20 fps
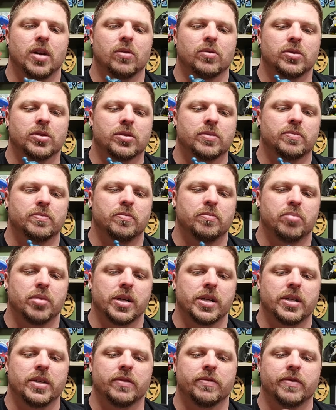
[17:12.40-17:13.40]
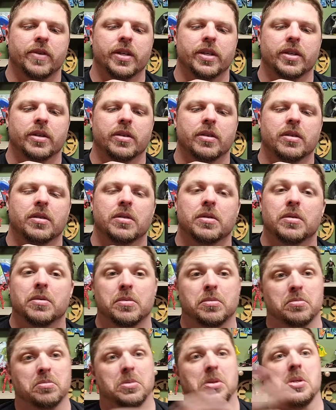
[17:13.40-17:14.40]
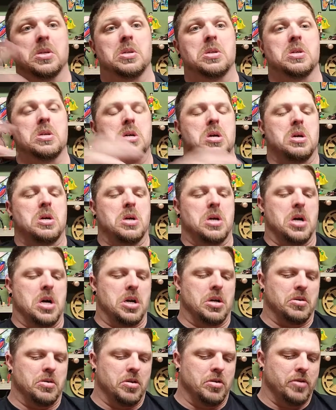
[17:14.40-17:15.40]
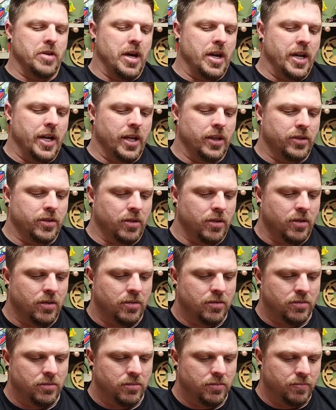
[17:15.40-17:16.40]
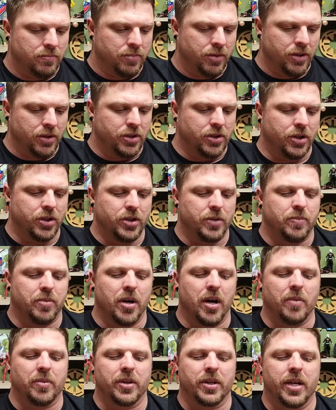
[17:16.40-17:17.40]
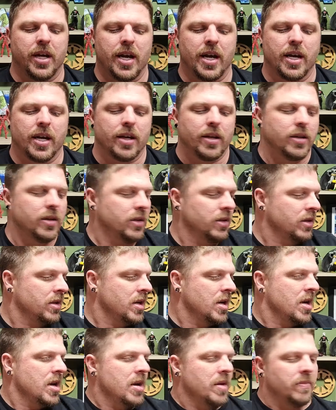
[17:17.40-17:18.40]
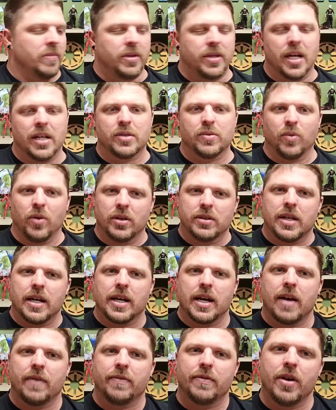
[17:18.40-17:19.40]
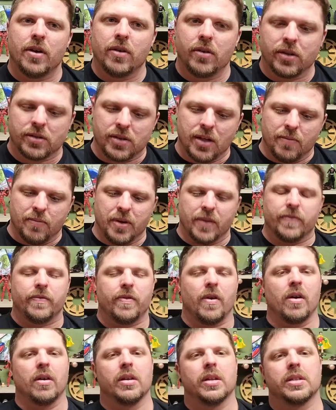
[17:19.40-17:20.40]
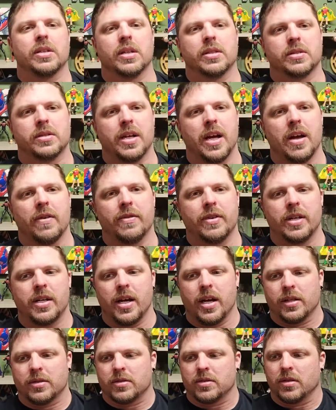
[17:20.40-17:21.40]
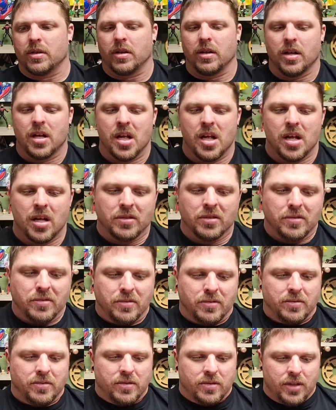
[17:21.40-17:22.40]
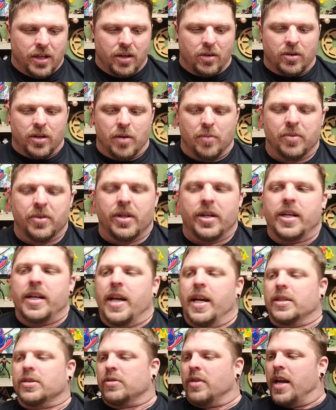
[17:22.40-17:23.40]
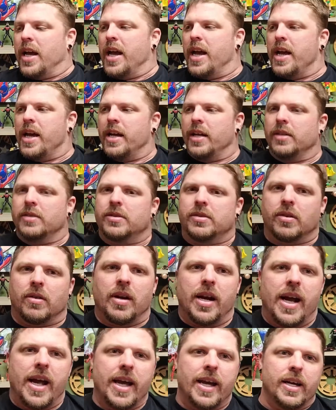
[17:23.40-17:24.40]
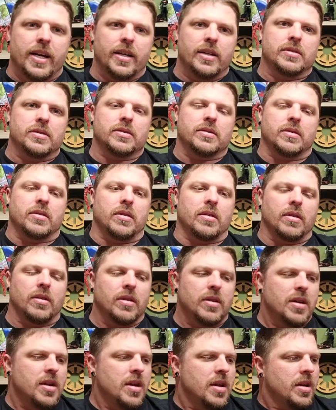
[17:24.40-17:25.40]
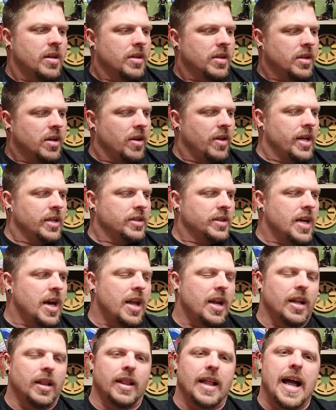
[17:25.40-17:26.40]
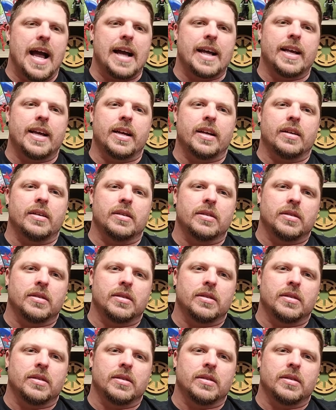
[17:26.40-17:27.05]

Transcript: just break your figure. I don't know that answer. Pretty sure you probably can. But that's one thing I've noticed, that McFarlane doesn't have any extra. They don't come with any extra heads or hands, or that's kind of lacking.